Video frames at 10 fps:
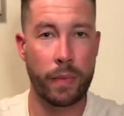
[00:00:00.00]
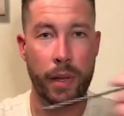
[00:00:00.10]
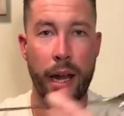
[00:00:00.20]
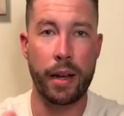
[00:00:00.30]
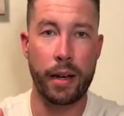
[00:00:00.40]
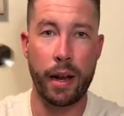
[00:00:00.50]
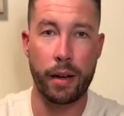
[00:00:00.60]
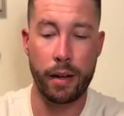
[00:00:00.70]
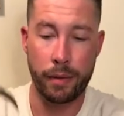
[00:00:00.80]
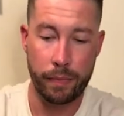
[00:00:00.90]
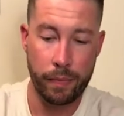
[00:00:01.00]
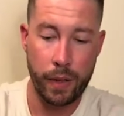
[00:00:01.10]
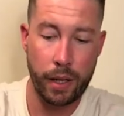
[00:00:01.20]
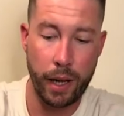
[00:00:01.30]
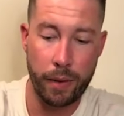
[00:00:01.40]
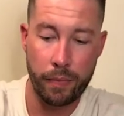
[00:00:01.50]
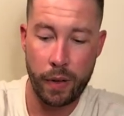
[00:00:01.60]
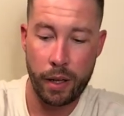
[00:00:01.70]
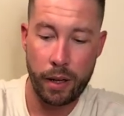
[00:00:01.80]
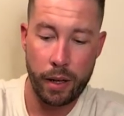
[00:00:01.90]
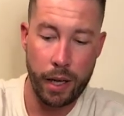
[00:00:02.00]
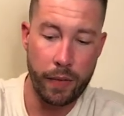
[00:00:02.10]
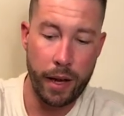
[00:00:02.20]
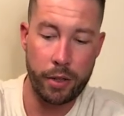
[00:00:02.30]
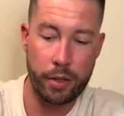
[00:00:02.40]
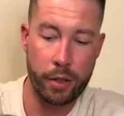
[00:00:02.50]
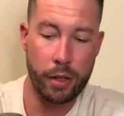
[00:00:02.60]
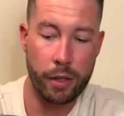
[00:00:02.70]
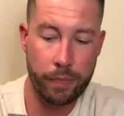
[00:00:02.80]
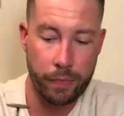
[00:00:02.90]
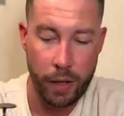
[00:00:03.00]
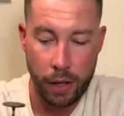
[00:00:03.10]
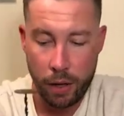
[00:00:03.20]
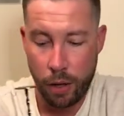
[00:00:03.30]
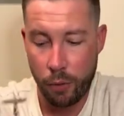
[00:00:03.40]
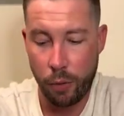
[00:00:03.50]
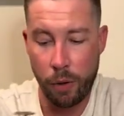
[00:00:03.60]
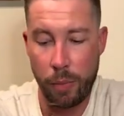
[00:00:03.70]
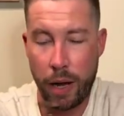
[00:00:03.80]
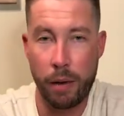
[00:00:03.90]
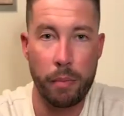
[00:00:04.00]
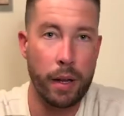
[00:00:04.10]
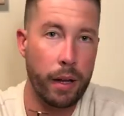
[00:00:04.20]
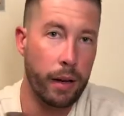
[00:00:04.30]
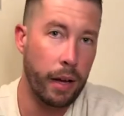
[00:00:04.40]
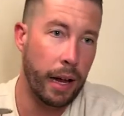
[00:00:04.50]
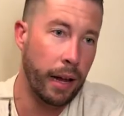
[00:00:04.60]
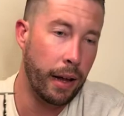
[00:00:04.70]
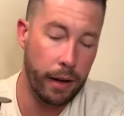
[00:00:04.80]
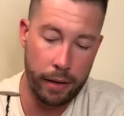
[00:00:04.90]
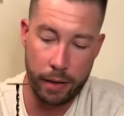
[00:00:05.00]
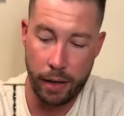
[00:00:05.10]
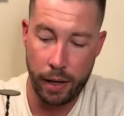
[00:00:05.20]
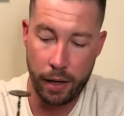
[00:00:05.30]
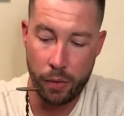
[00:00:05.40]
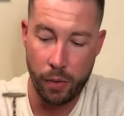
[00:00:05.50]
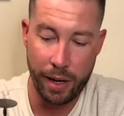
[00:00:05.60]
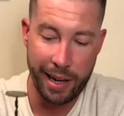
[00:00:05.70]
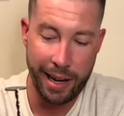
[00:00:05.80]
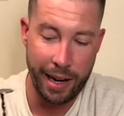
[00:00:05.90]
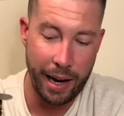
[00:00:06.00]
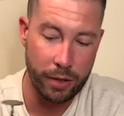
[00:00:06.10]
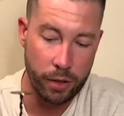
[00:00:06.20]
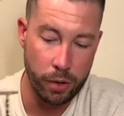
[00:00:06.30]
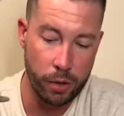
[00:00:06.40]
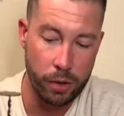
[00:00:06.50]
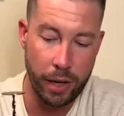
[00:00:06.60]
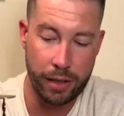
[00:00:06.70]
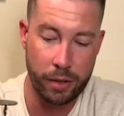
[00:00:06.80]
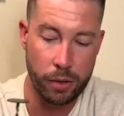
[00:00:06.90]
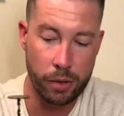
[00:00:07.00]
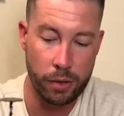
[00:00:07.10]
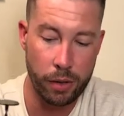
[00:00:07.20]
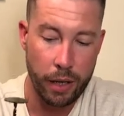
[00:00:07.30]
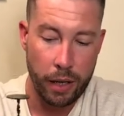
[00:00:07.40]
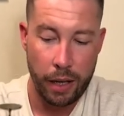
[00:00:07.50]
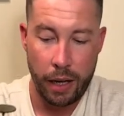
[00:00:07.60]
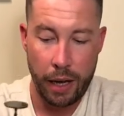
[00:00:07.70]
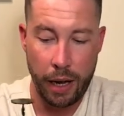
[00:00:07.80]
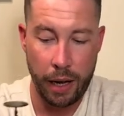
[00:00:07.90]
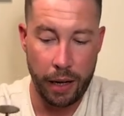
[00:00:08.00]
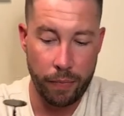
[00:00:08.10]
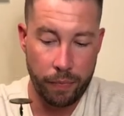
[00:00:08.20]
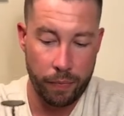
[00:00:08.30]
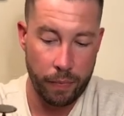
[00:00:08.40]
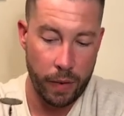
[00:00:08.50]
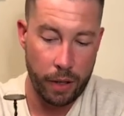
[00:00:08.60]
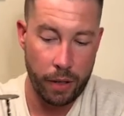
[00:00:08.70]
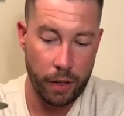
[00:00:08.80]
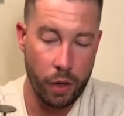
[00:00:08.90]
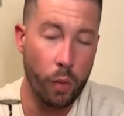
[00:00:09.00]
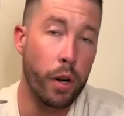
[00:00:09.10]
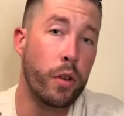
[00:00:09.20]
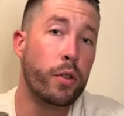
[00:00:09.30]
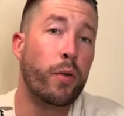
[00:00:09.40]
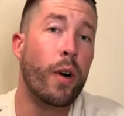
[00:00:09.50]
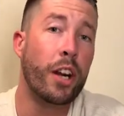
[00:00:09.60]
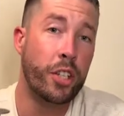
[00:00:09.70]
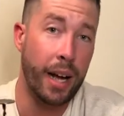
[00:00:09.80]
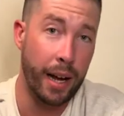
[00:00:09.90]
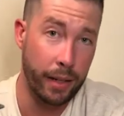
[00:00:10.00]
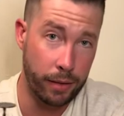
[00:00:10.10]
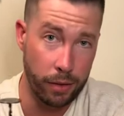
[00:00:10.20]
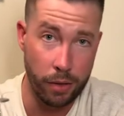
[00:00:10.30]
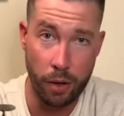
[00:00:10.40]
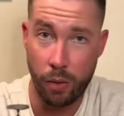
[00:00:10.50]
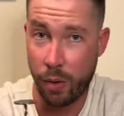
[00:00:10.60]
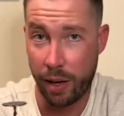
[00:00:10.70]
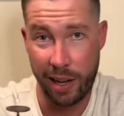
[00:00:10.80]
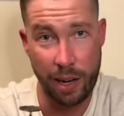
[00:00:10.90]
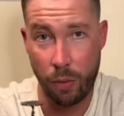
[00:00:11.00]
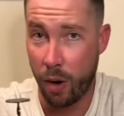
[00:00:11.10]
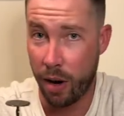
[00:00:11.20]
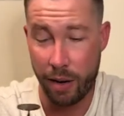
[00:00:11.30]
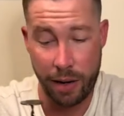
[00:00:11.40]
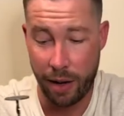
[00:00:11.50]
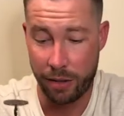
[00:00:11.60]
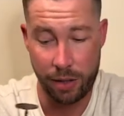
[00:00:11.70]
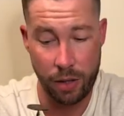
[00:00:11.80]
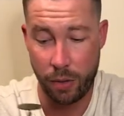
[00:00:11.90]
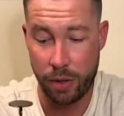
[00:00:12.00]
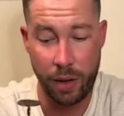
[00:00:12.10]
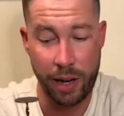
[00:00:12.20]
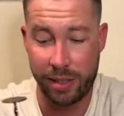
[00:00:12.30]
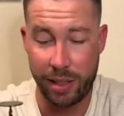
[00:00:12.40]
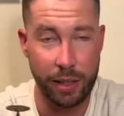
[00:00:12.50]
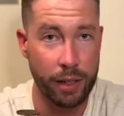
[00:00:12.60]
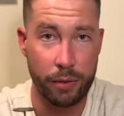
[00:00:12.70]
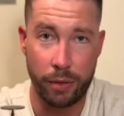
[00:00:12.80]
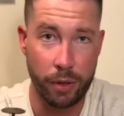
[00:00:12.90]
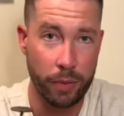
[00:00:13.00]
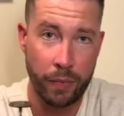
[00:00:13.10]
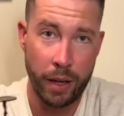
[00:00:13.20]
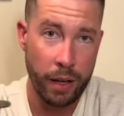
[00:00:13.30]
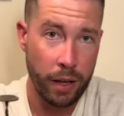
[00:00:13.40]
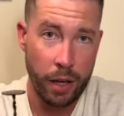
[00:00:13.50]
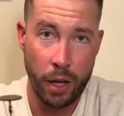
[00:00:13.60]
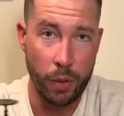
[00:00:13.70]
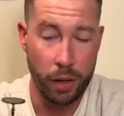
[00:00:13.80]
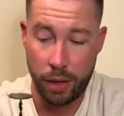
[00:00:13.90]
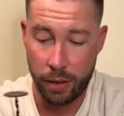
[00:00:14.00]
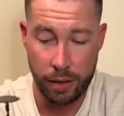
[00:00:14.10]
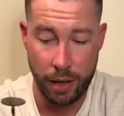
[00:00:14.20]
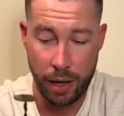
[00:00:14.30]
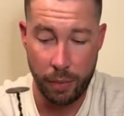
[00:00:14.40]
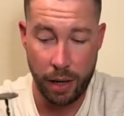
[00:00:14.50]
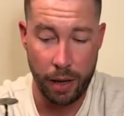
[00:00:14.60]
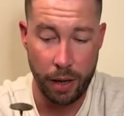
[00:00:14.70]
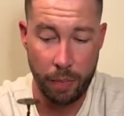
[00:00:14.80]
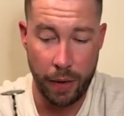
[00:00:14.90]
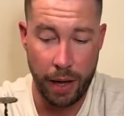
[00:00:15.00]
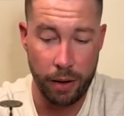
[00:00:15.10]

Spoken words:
Handy dandy. Okay, give that a stir for about a minute, and you want to get it nice and cold, and you want to use fresh ice. You don't want to get it watered down, so you don't want the ice sitting there for a long time at